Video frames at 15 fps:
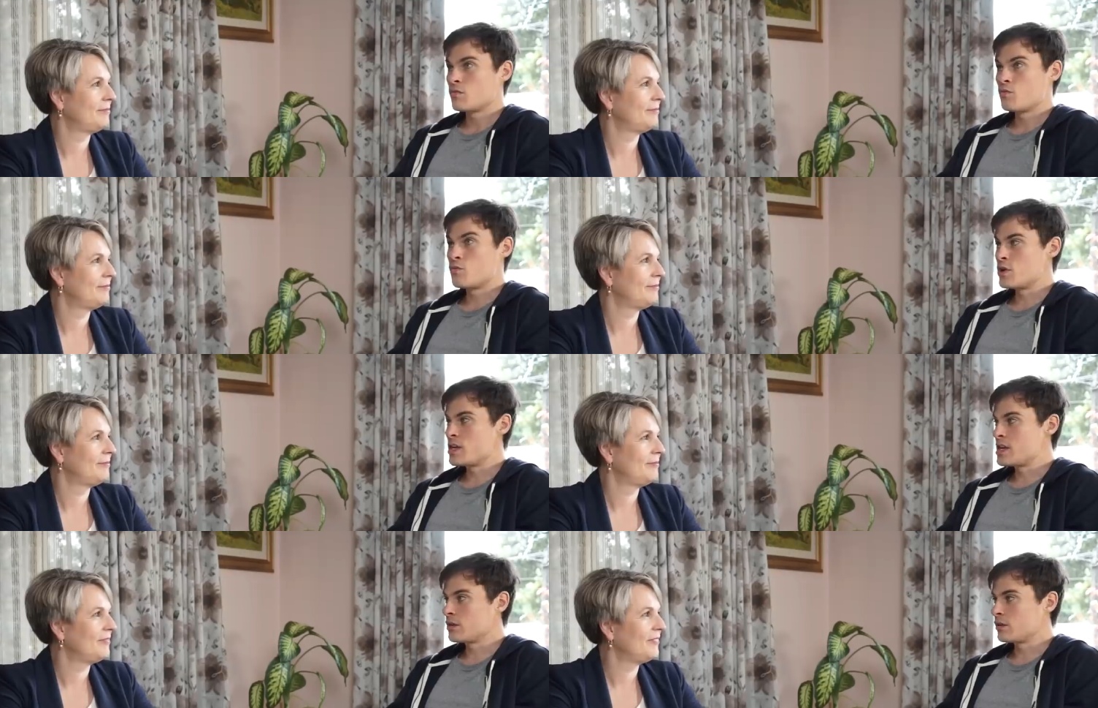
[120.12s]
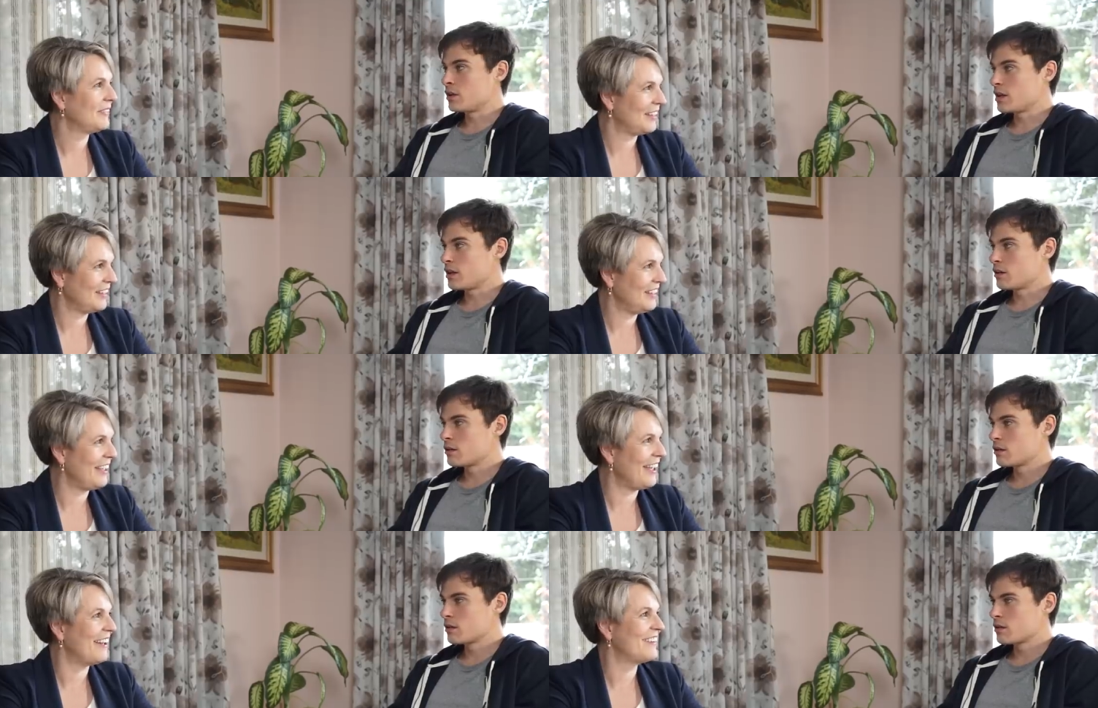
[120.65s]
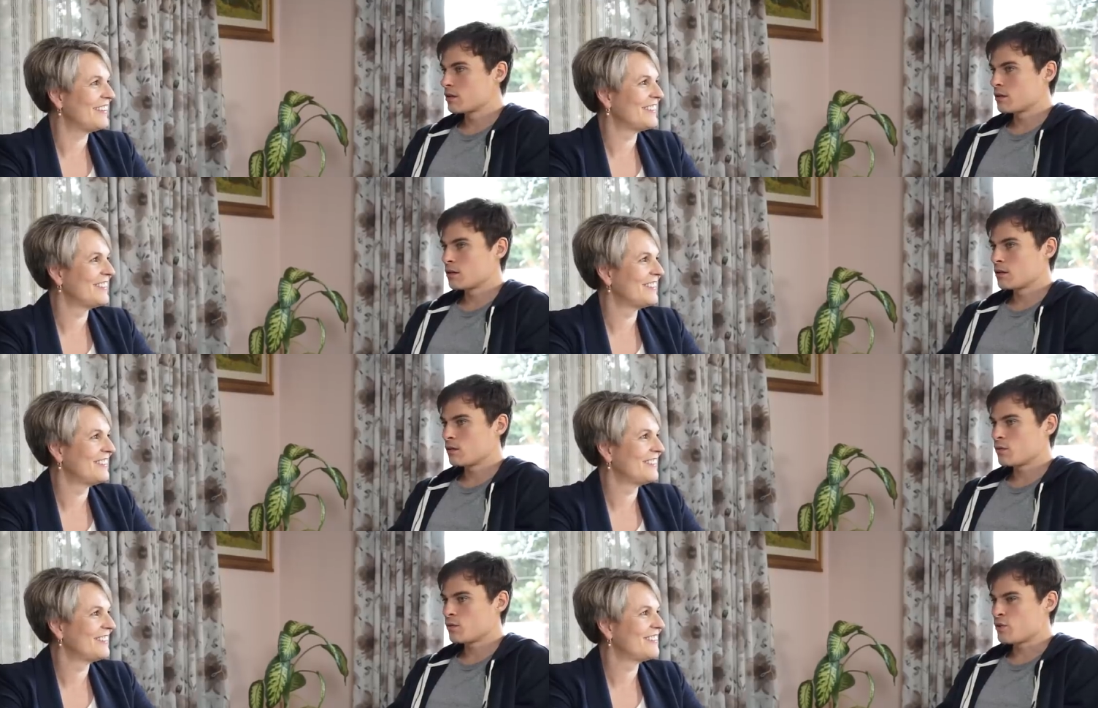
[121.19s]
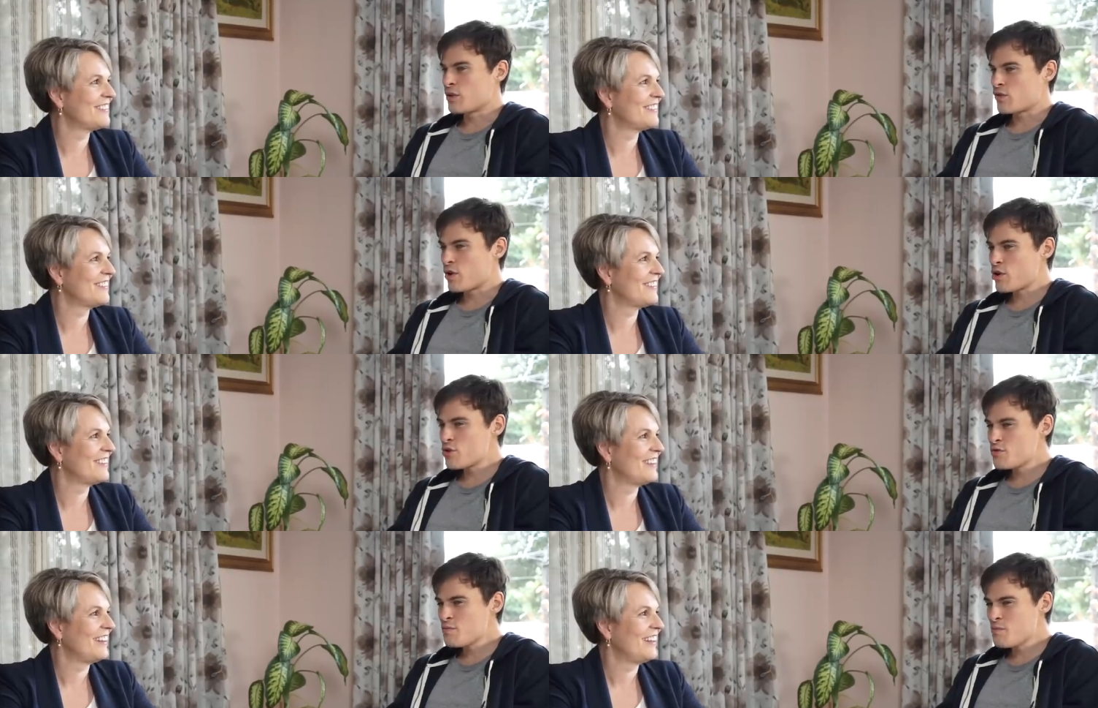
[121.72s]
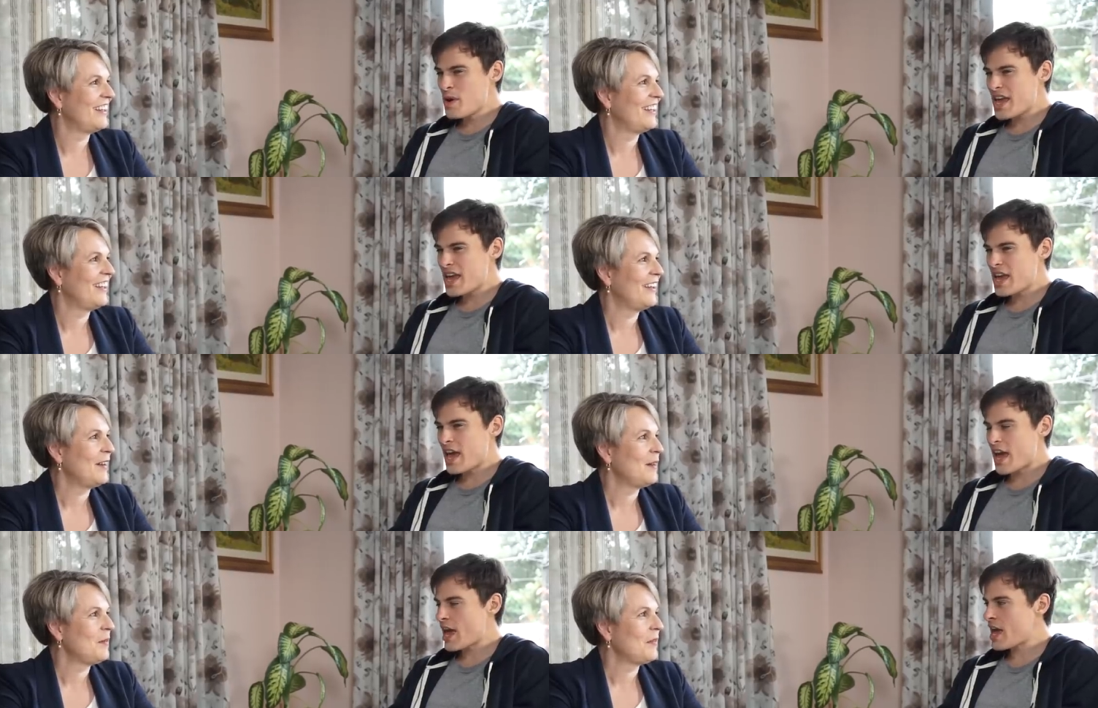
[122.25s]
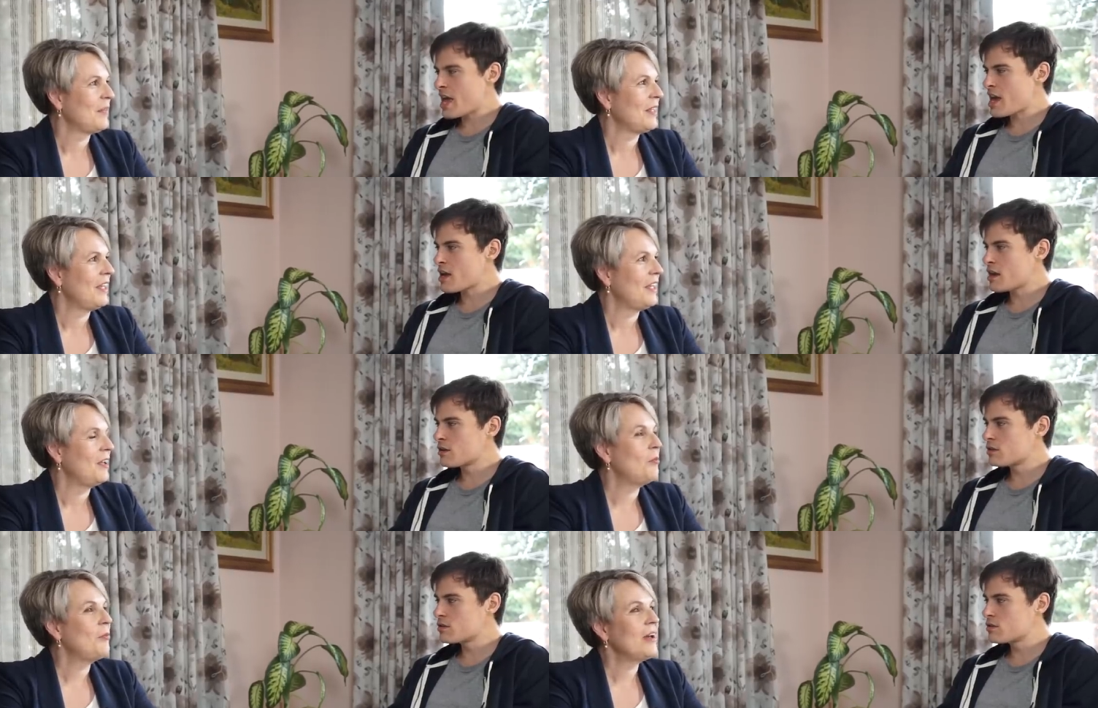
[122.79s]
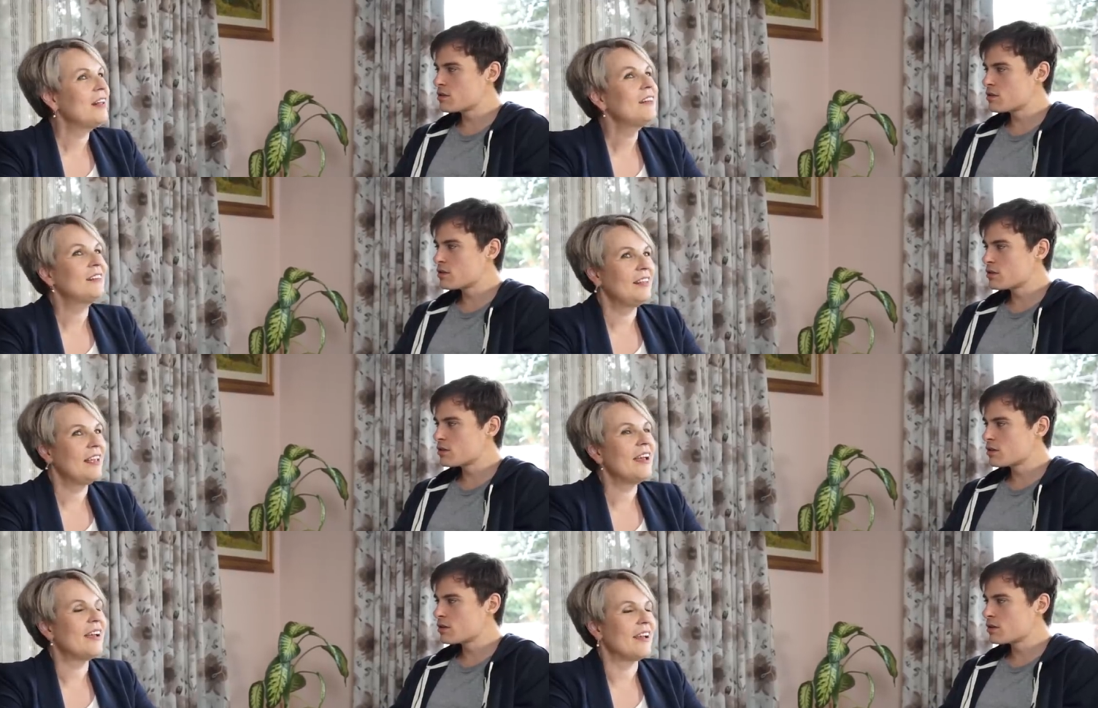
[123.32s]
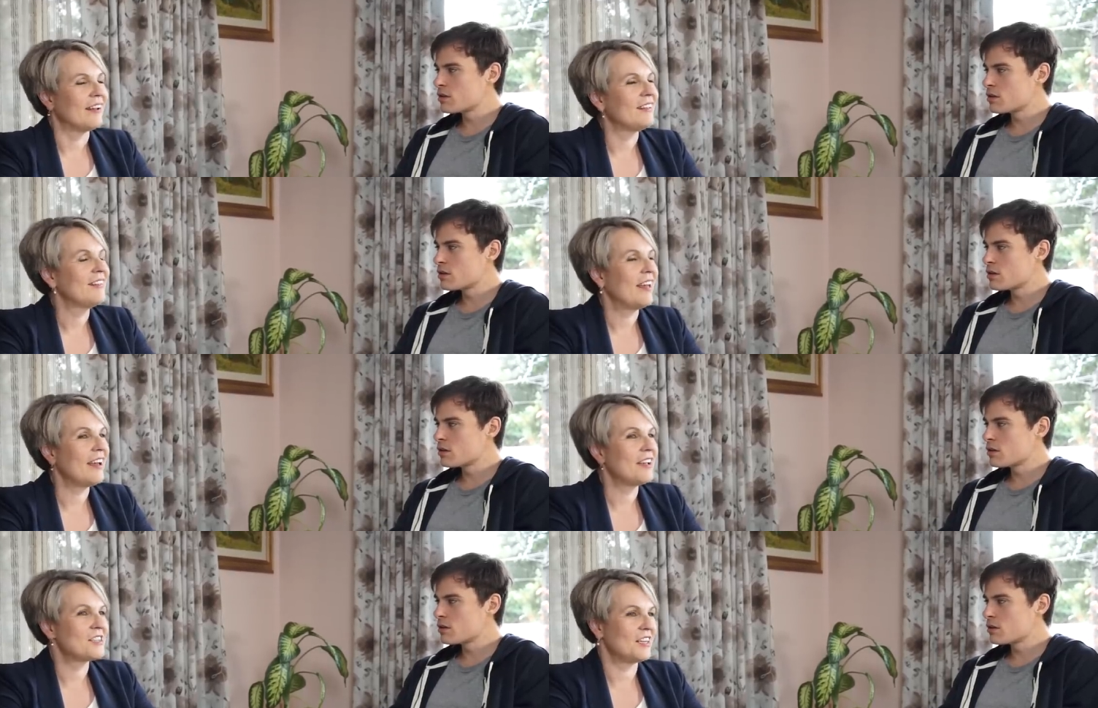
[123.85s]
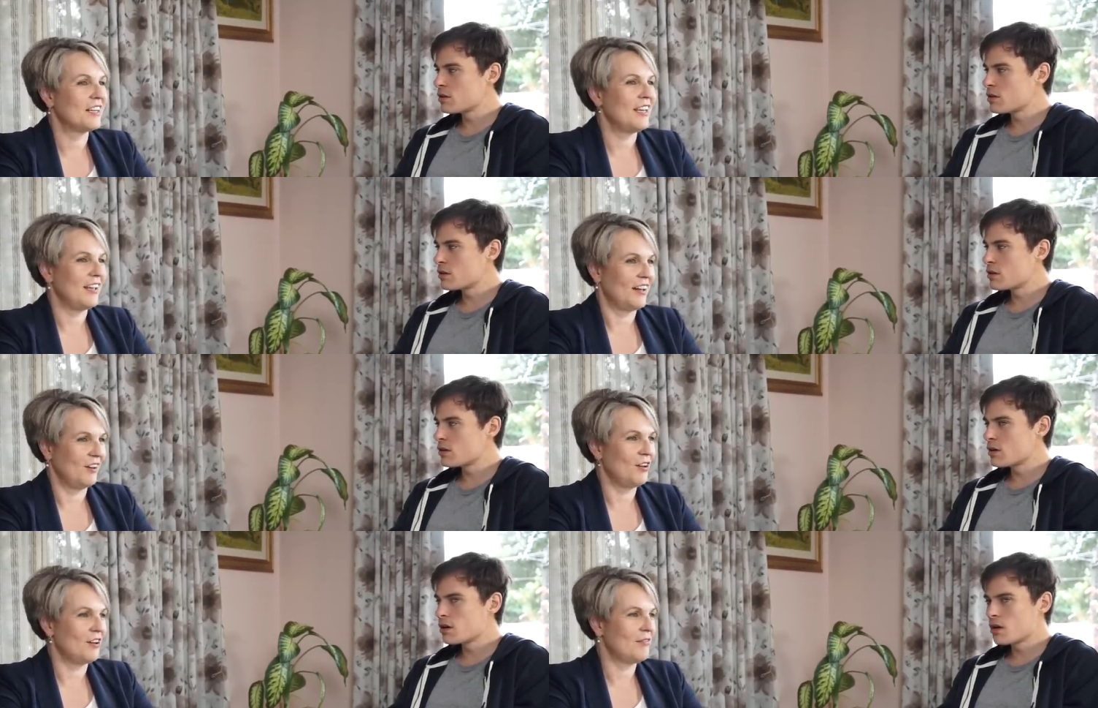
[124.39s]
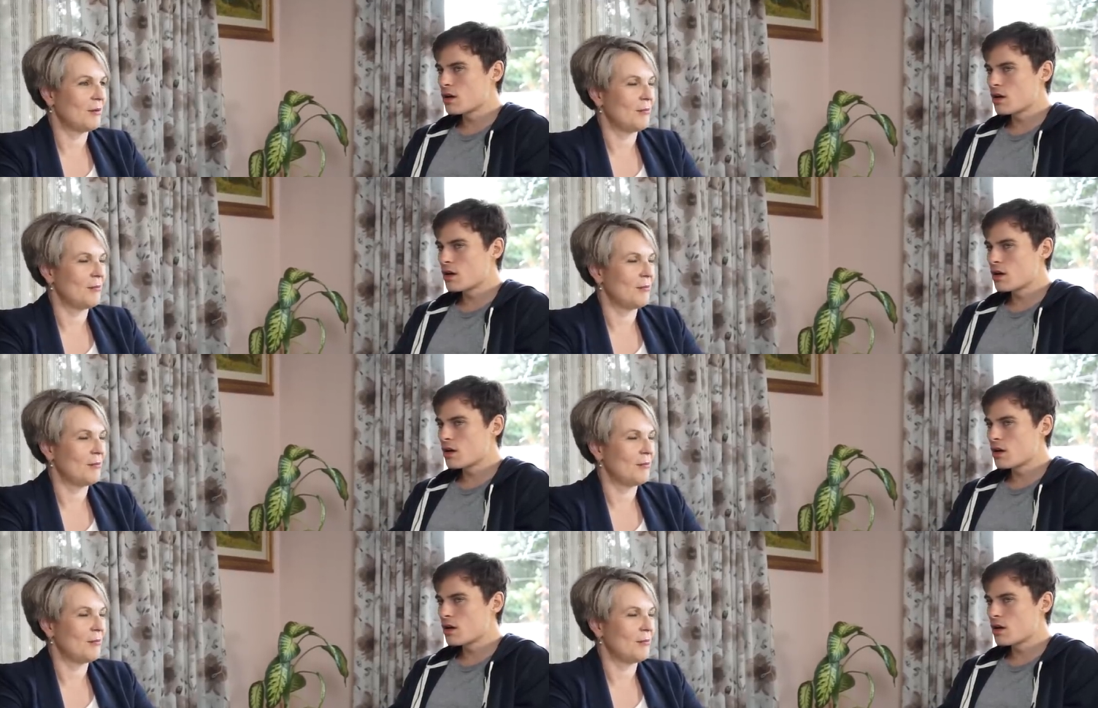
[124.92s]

Speaker 1: Really? Yeah. Well, with their own bare hands.
Speaker 2: Well, yeah, actually, a lot of